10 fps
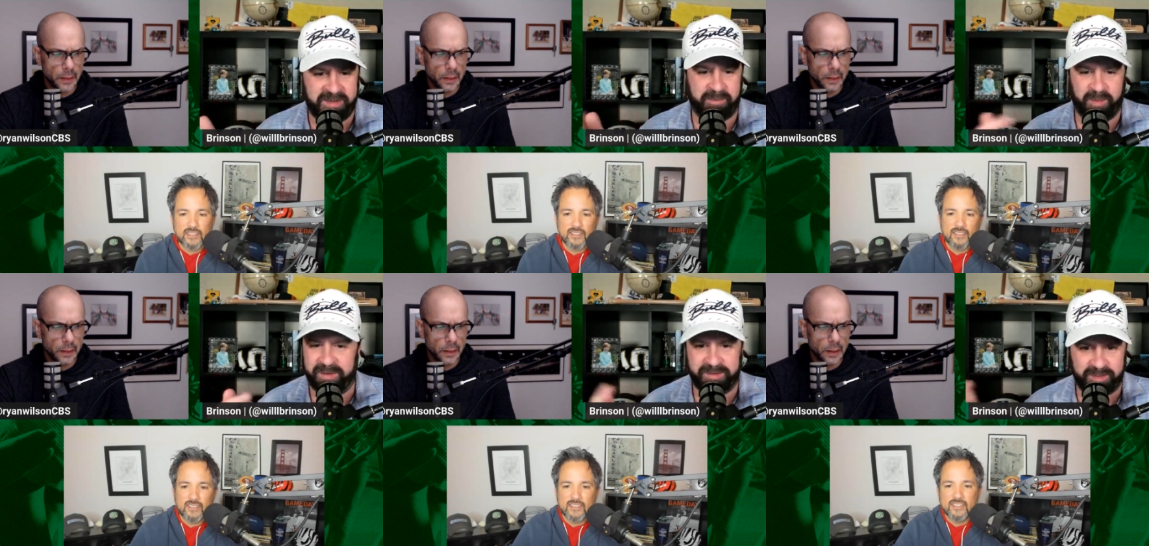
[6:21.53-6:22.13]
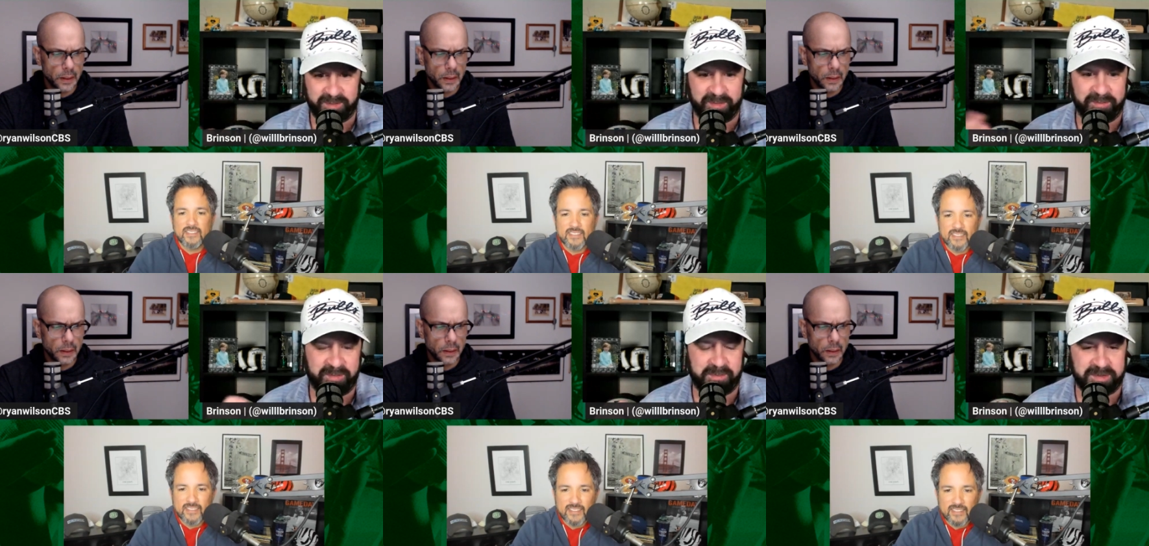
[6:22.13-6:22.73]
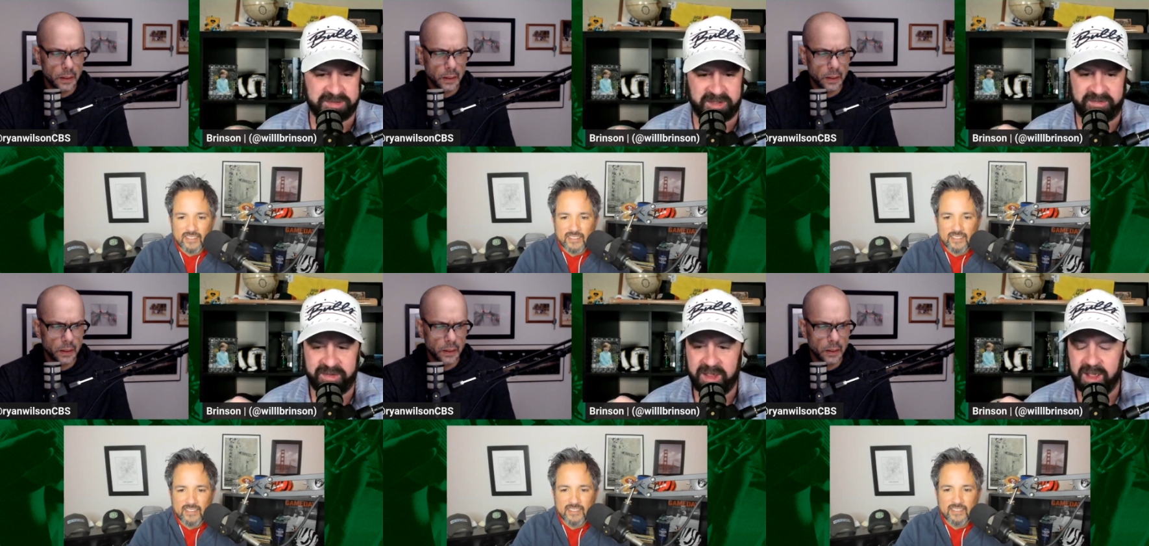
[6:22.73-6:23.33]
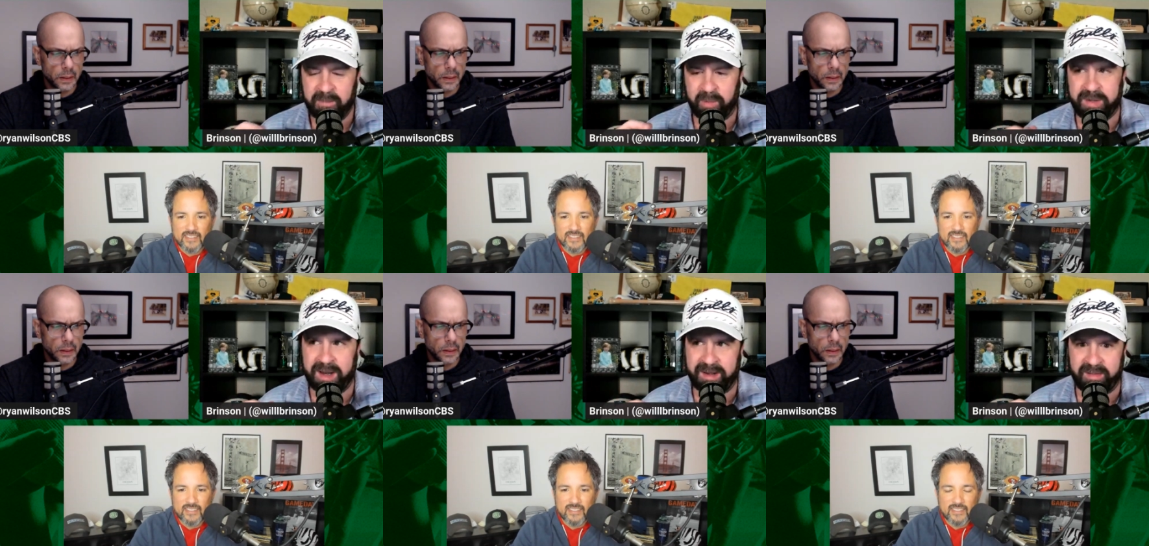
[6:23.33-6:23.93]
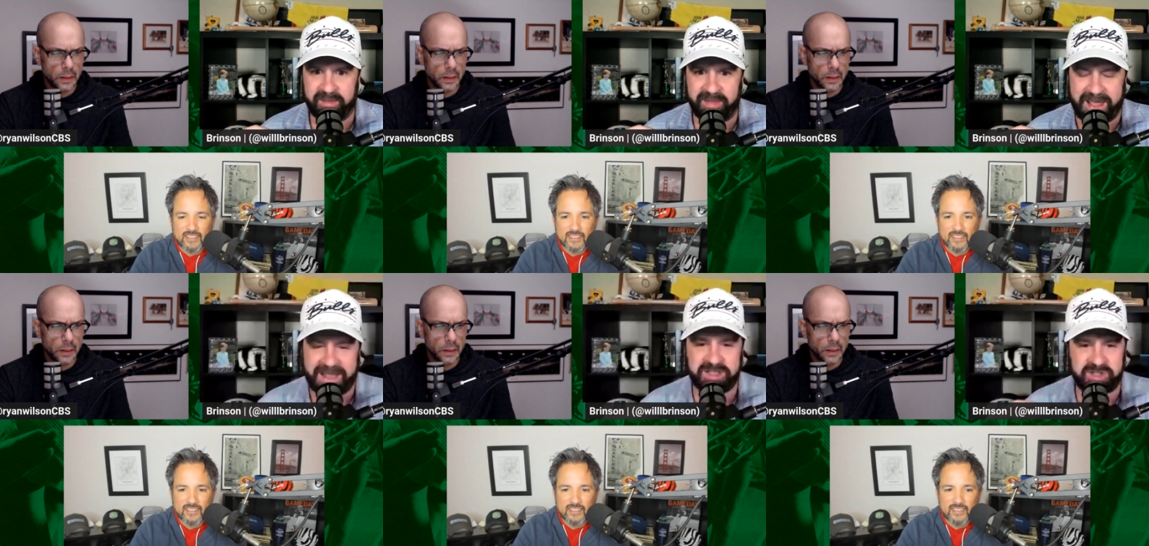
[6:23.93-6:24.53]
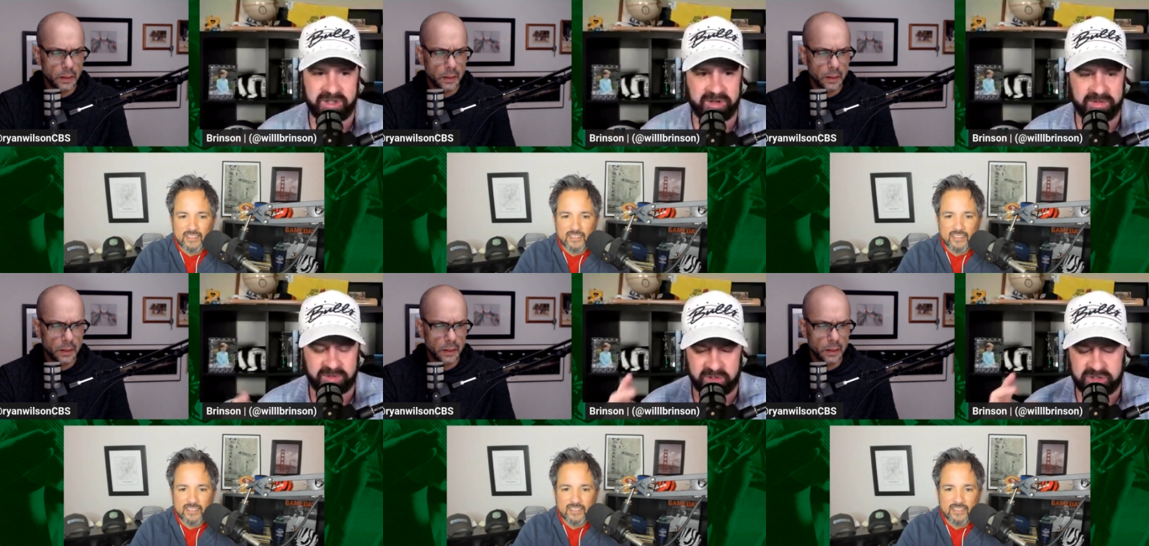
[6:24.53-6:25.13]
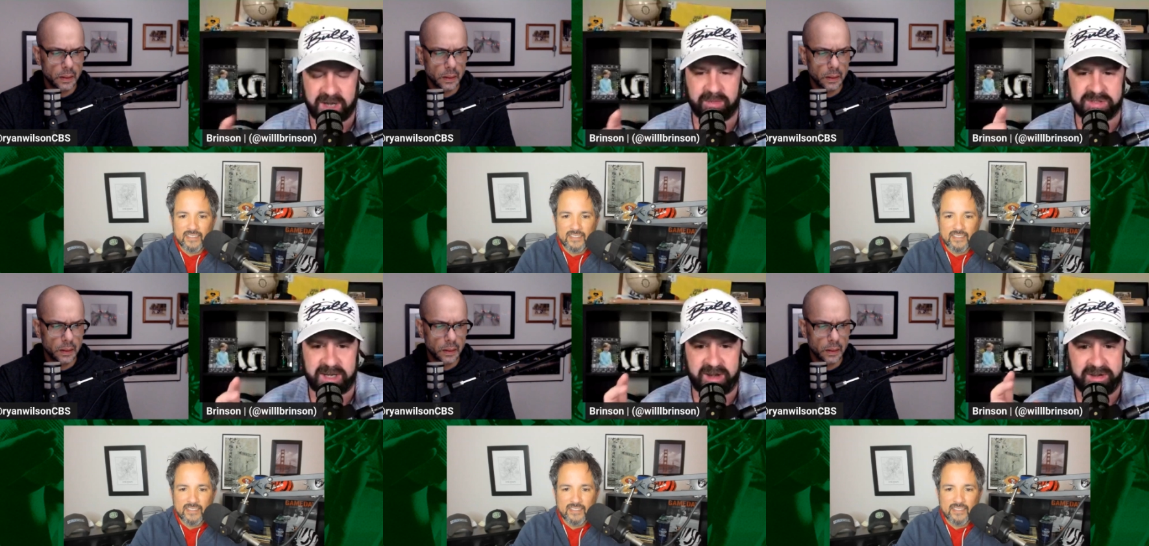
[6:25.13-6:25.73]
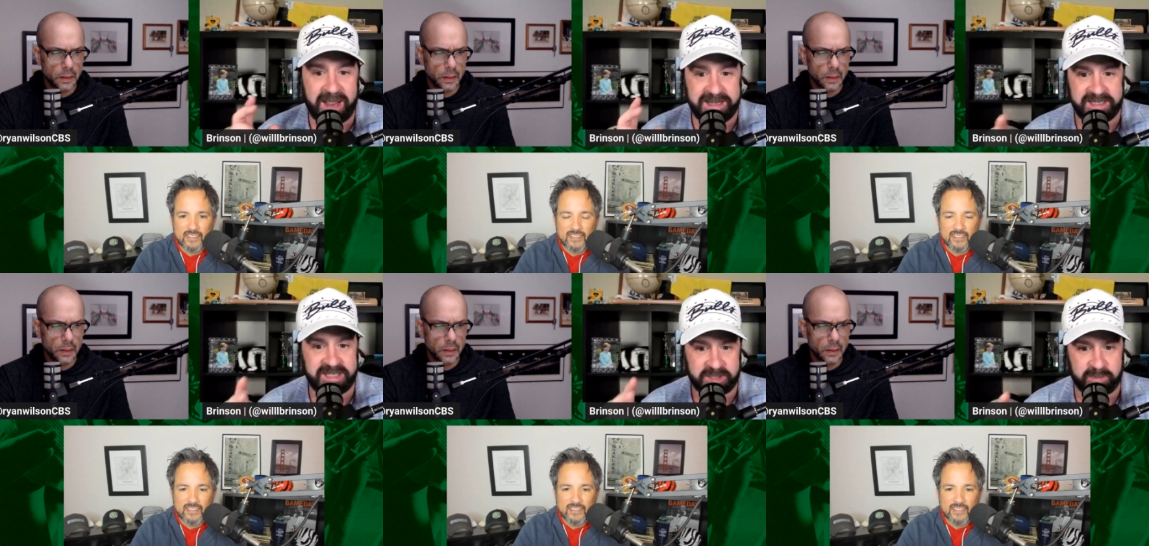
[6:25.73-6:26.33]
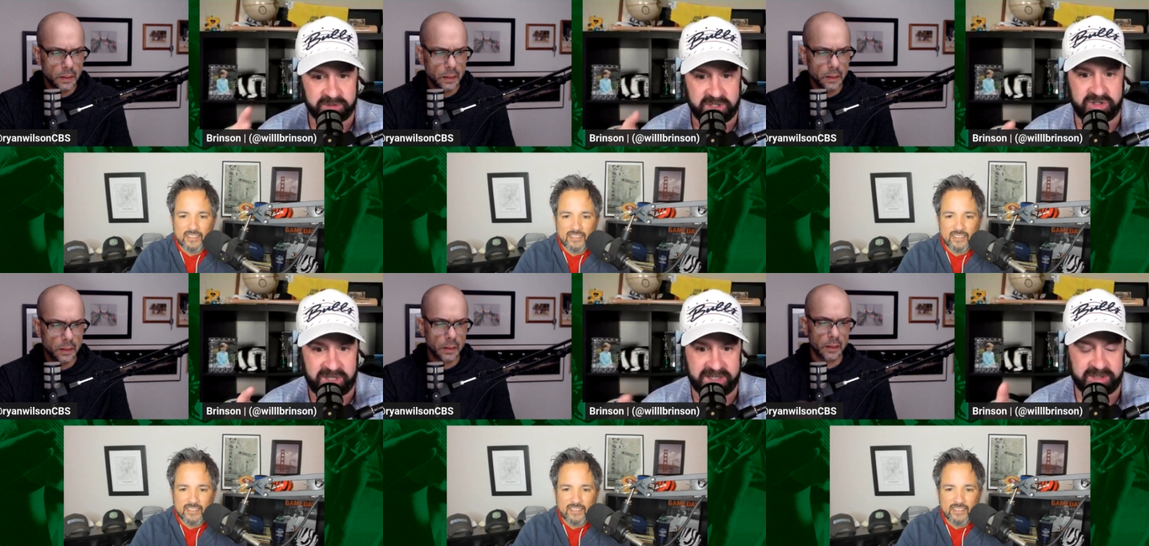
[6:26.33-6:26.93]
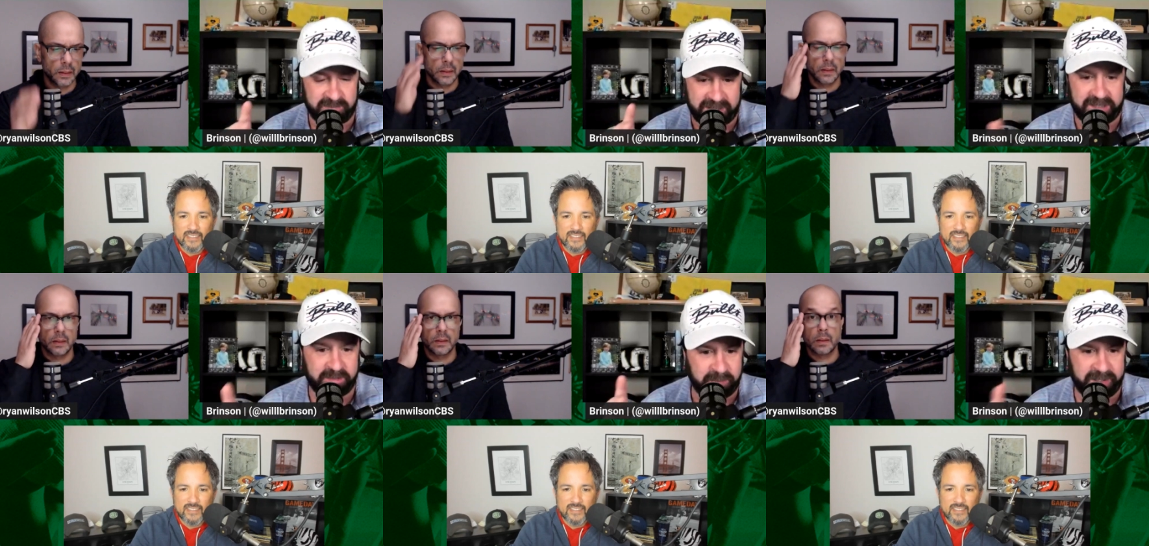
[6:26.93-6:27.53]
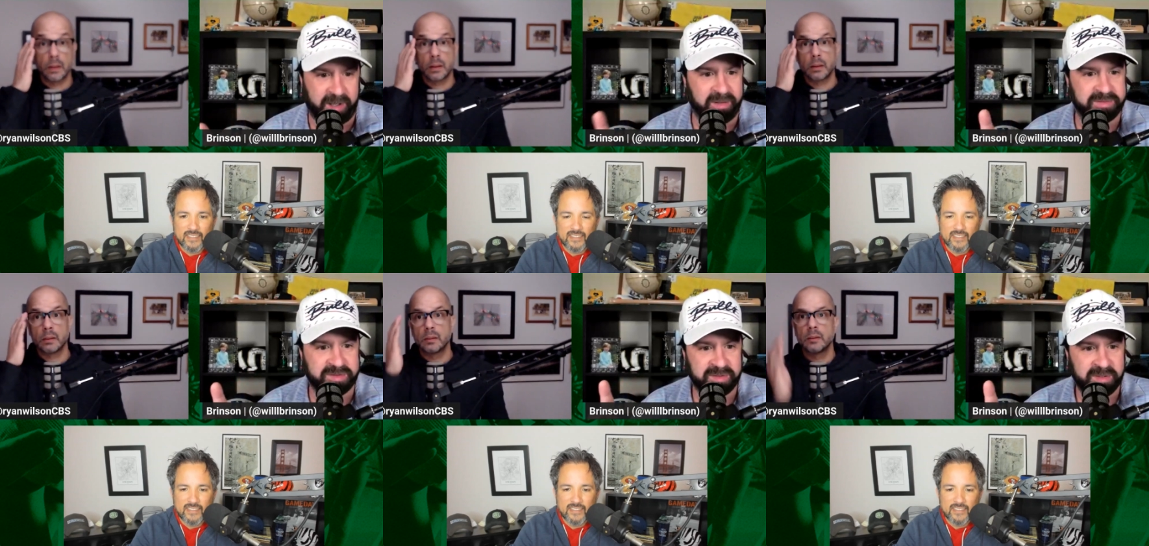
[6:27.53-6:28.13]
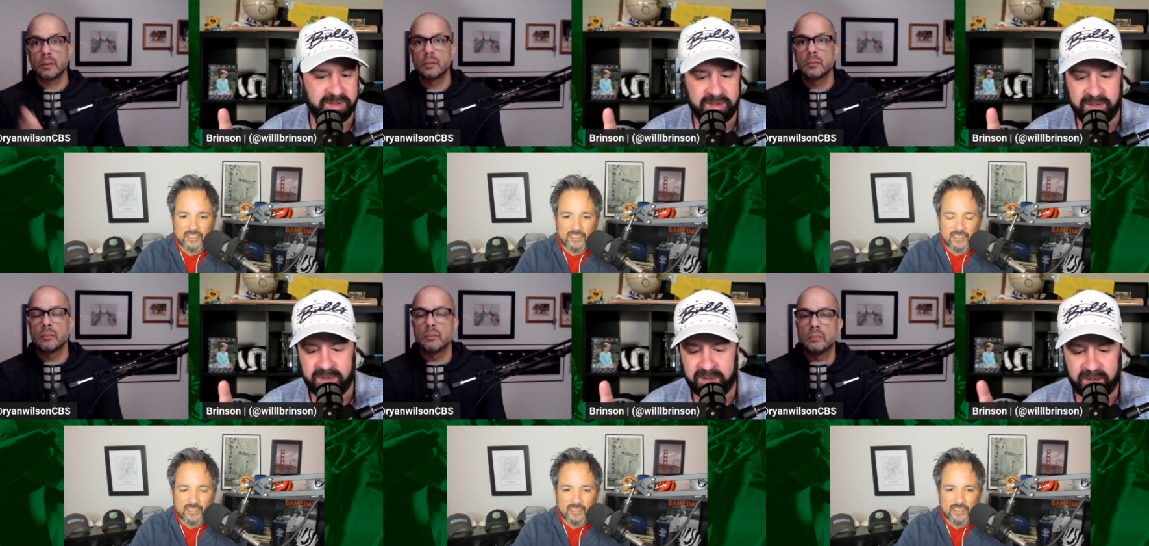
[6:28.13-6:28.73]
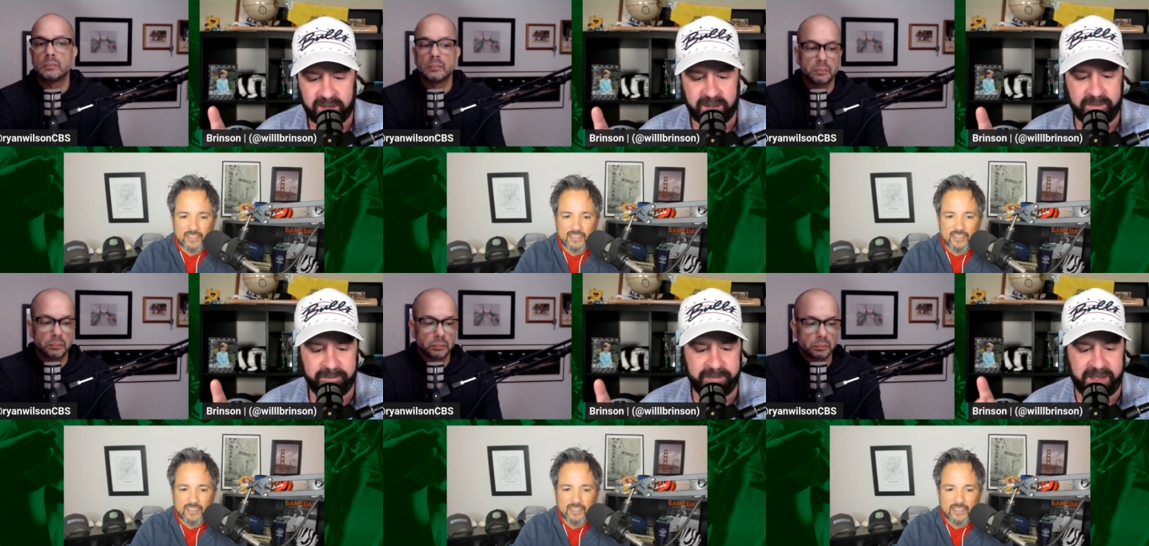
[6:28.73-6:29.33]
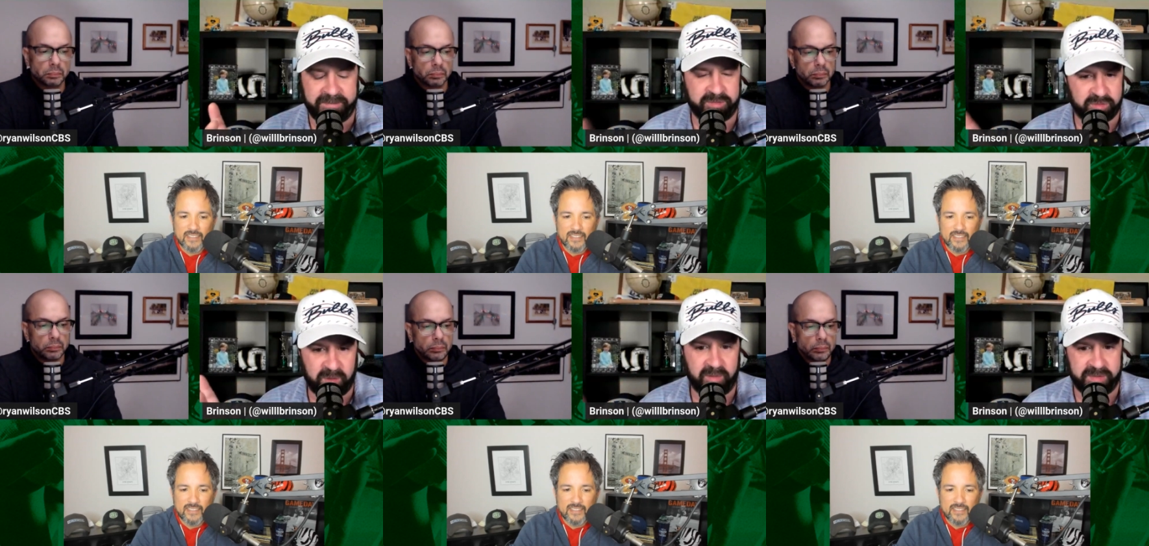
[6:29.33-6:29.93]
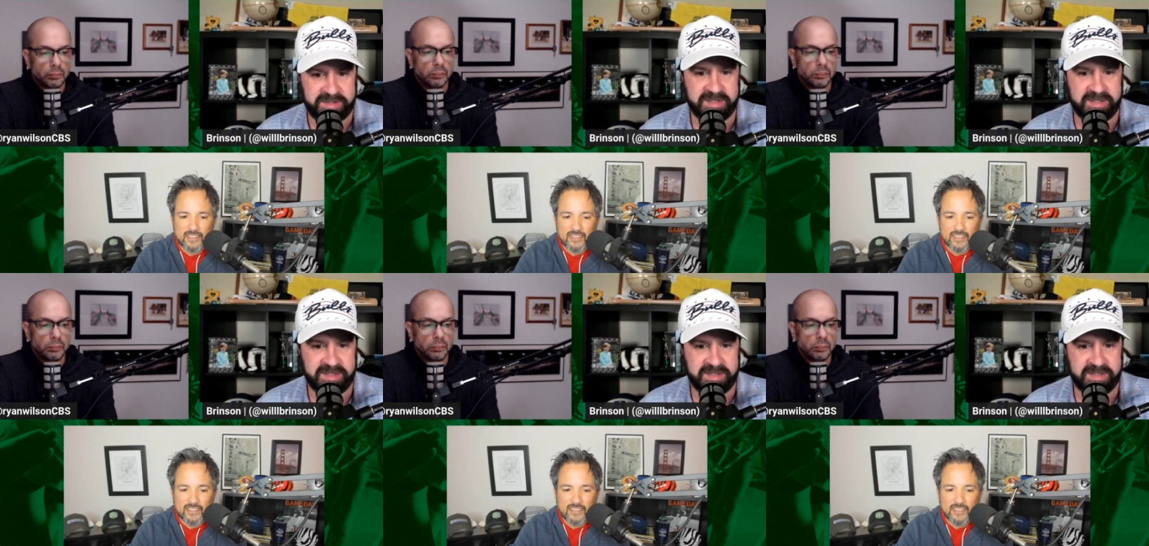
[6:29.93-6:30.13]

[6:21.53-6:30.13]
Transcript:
Speaker 1: brought in to do all the football stuff pointed out how last year so the Jaguars had a 96% chance of making the playoffs um after 12 weeks of